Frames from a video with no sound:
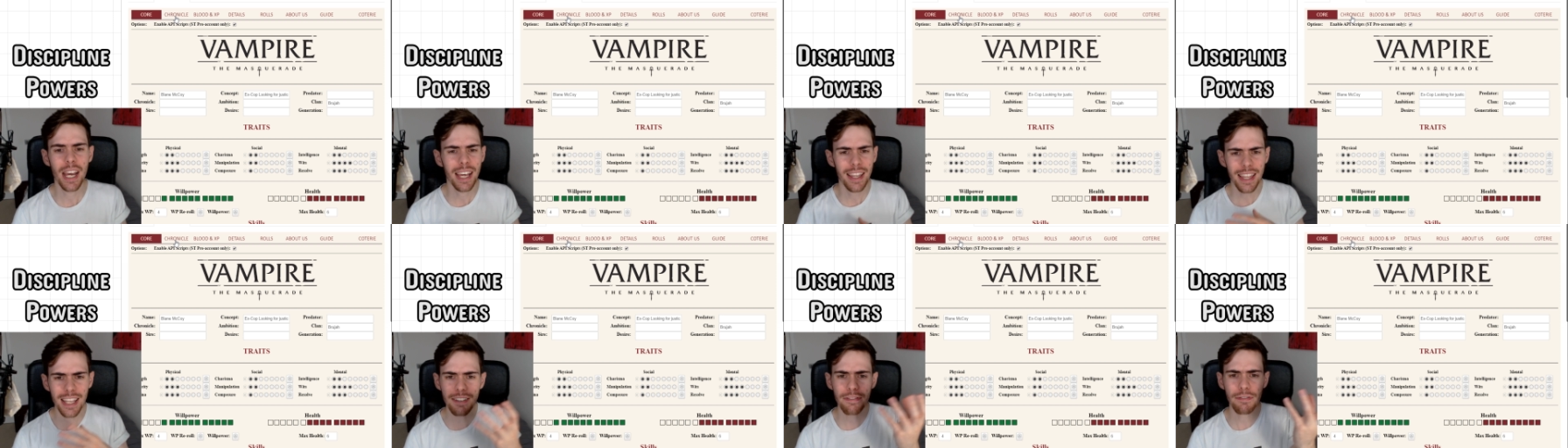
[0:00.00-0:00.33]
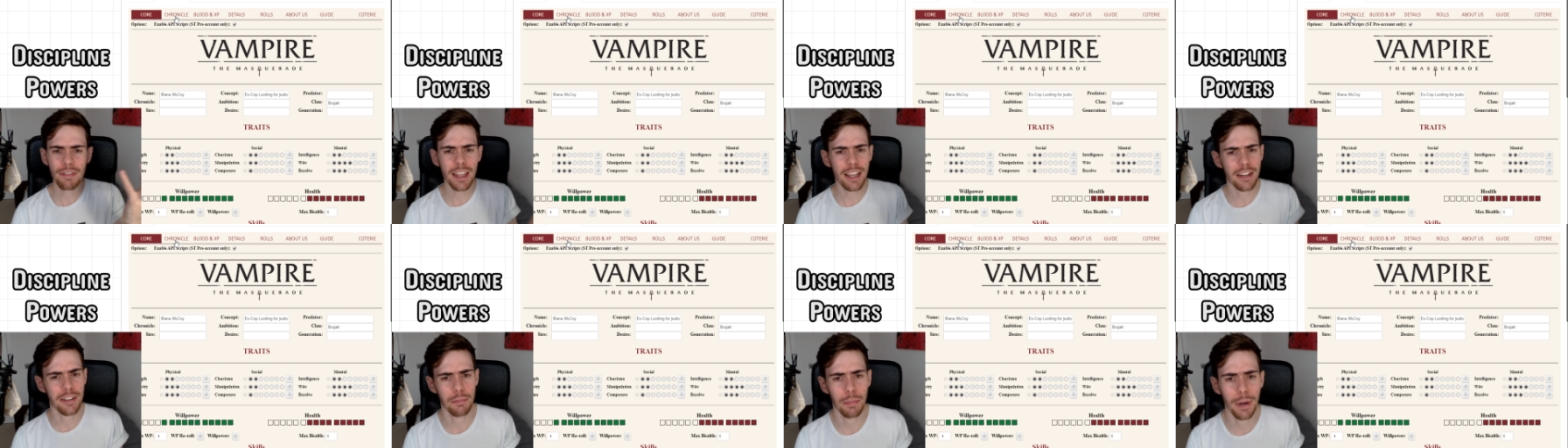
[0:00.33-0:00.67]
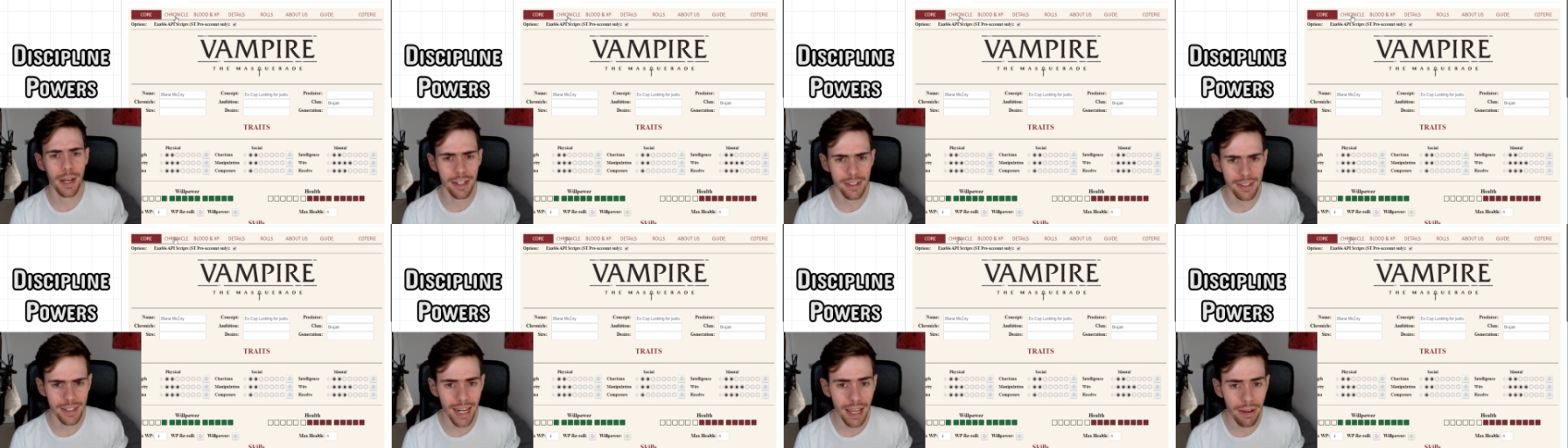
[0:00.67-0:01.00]
if this
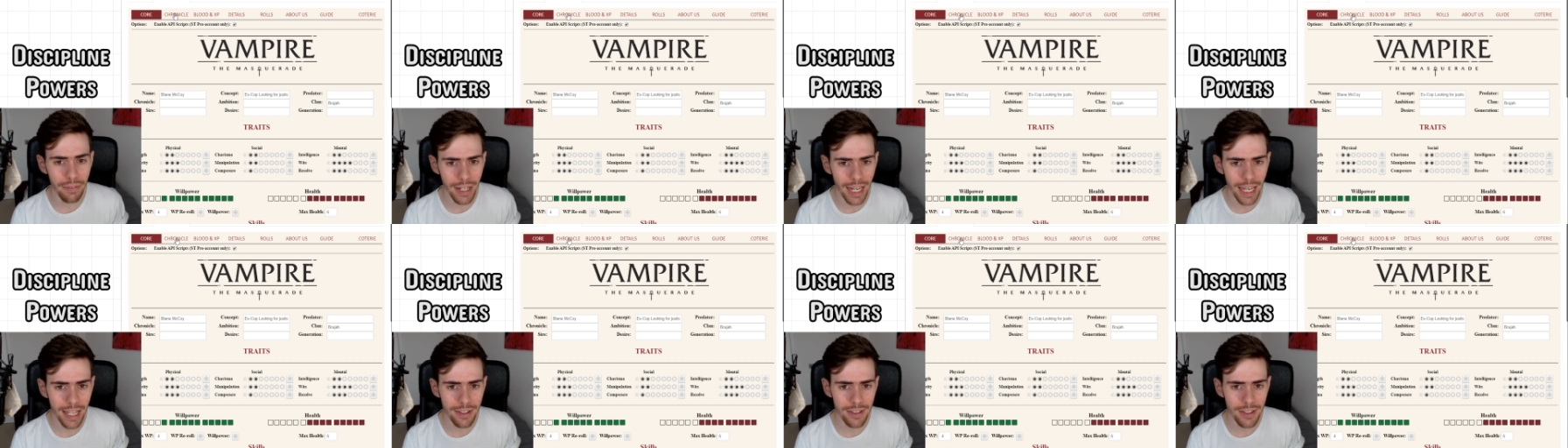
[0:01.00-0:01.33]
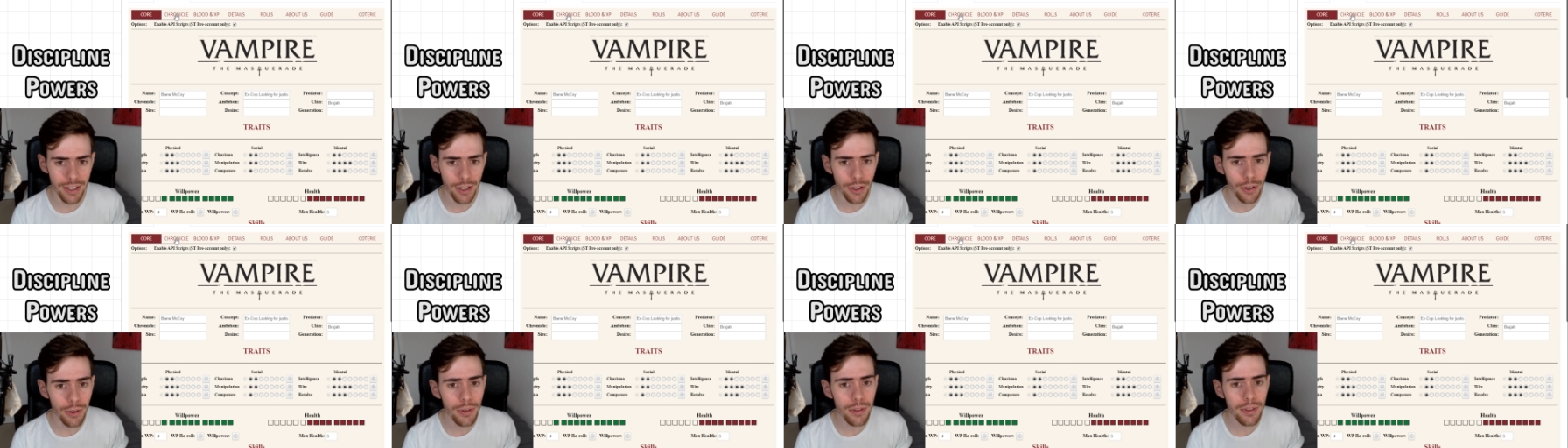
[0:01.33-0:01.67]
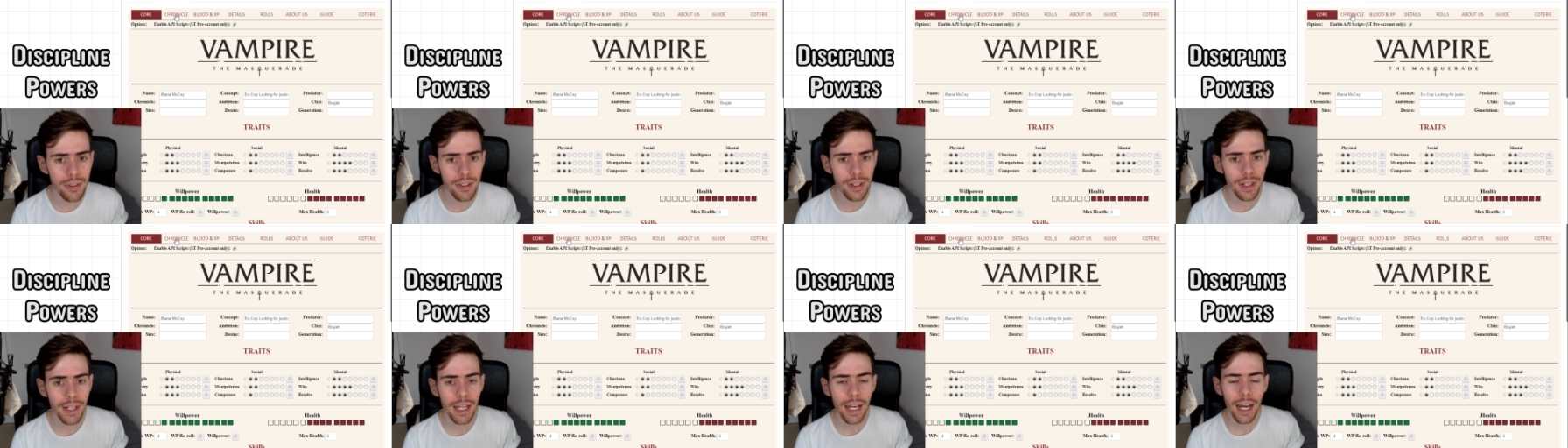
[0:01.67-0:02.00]
person ever gets
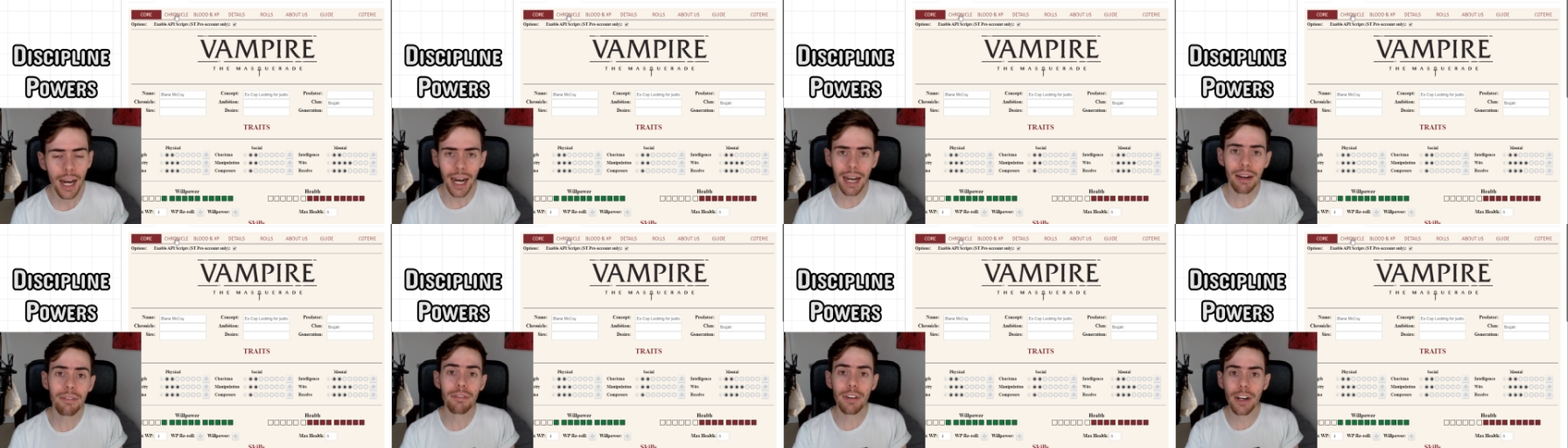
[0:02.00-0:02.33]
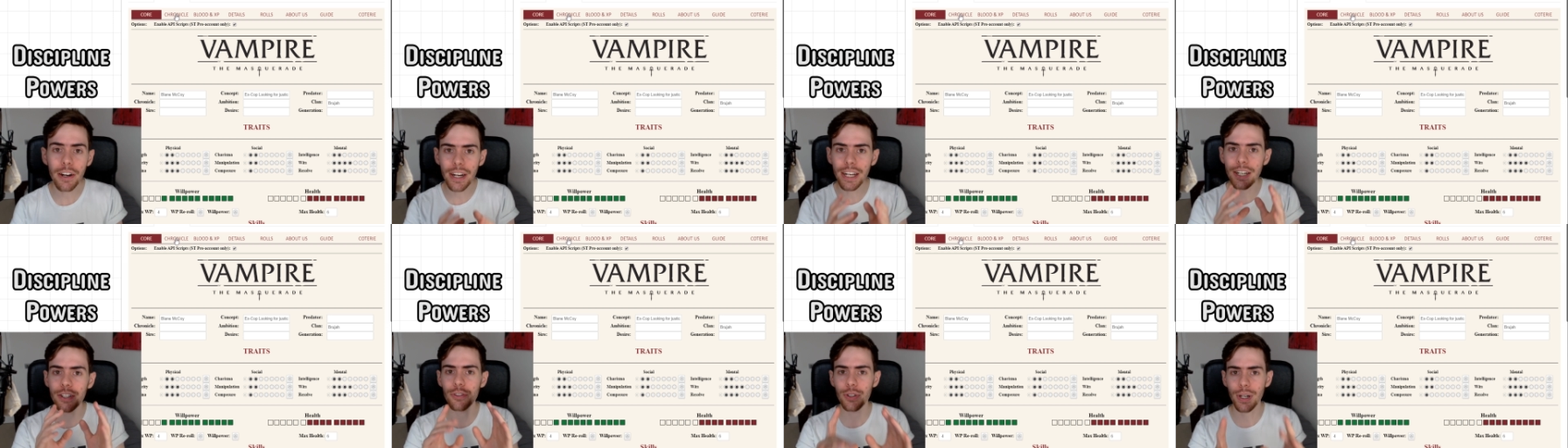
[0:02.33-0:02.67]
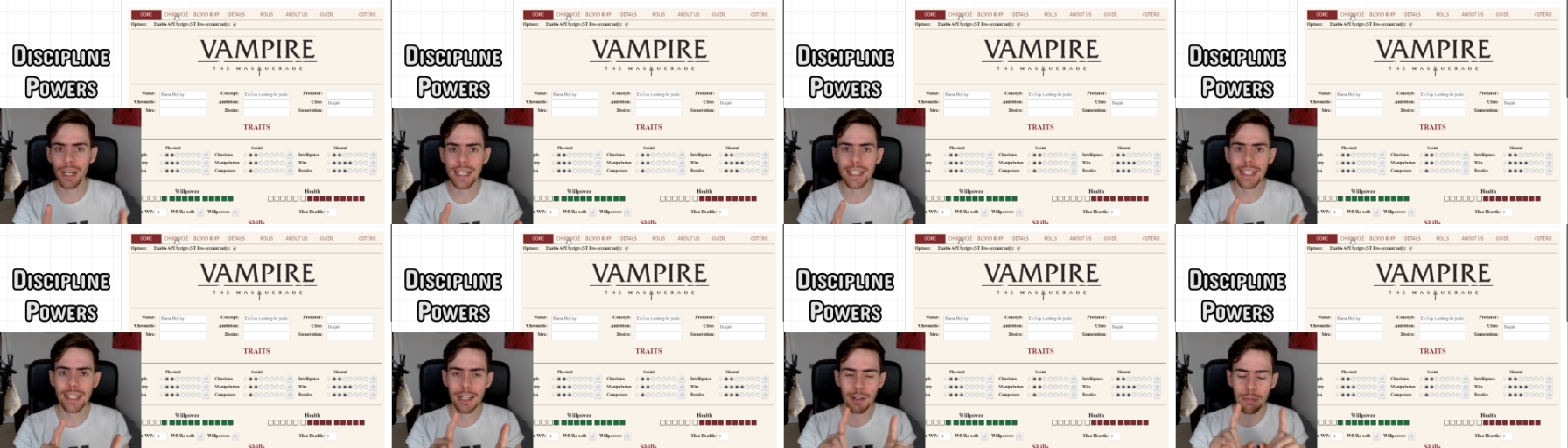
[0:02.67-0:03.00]
used. I'm very
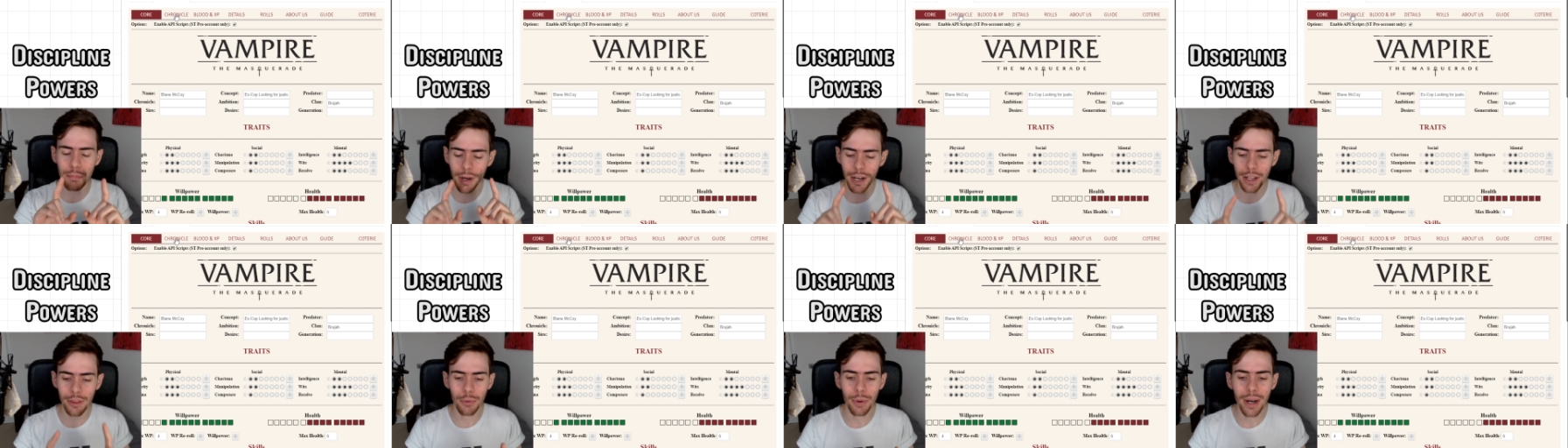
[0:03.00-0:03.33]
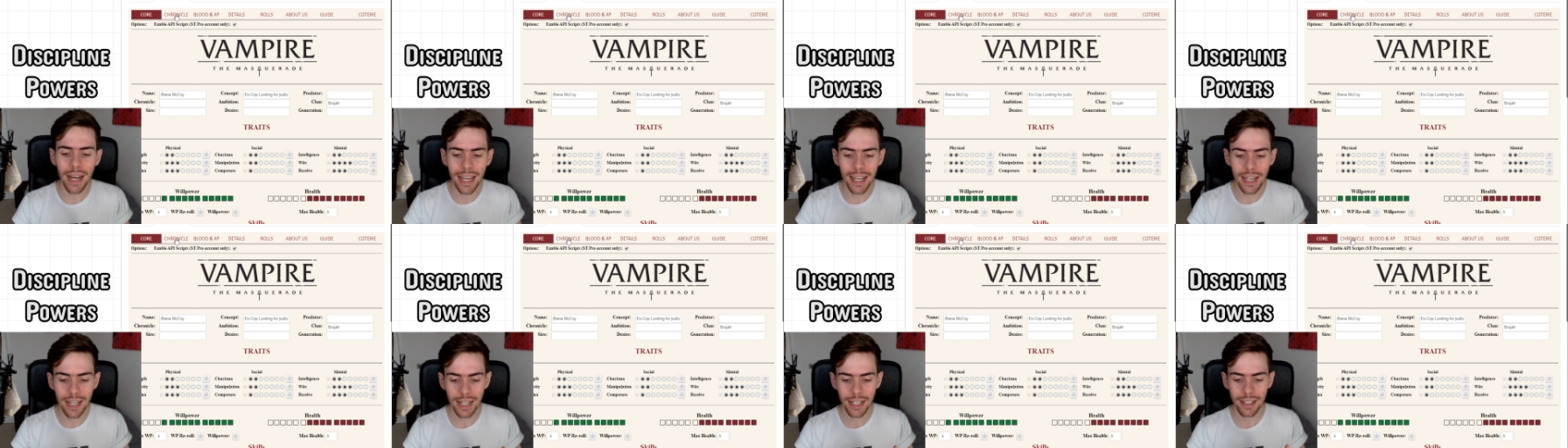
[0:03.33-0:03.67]
interested, by the way,